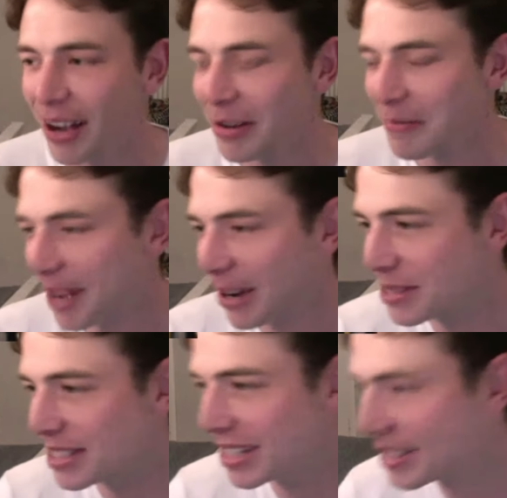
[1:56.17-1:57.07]
I
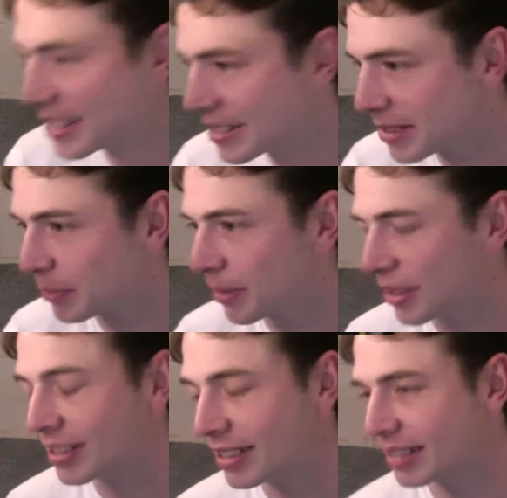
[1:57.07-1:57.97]
was dating
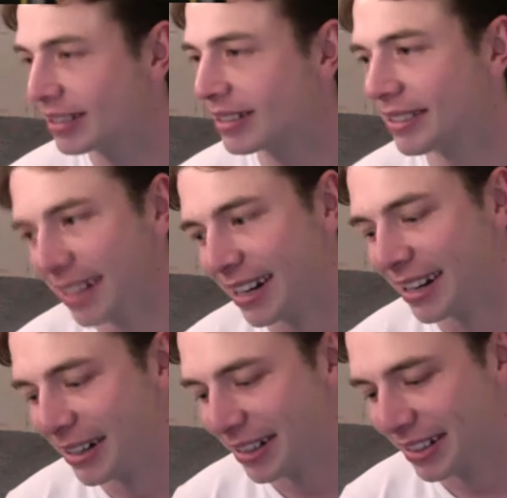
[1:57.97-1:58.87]
someone
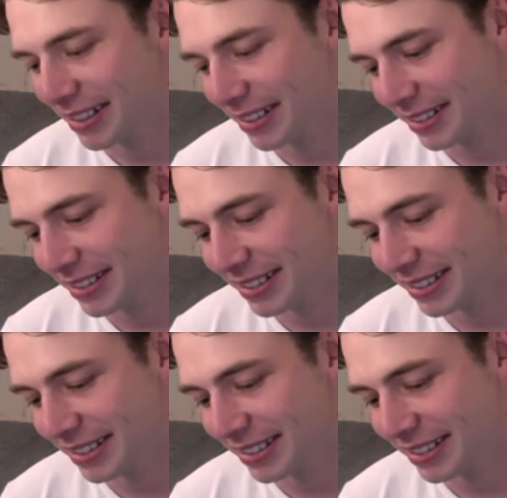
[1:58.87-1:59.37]
who